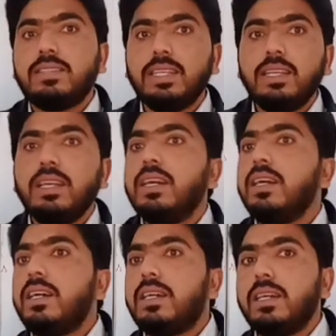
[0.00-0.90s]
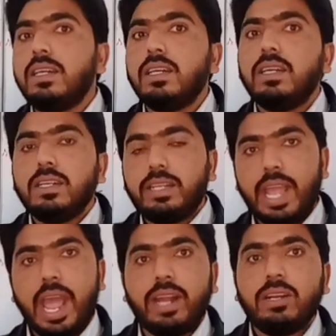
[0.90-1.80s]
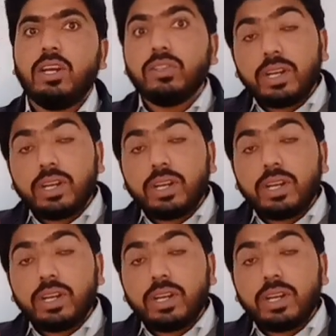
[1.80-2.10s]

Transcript: C, k, cat.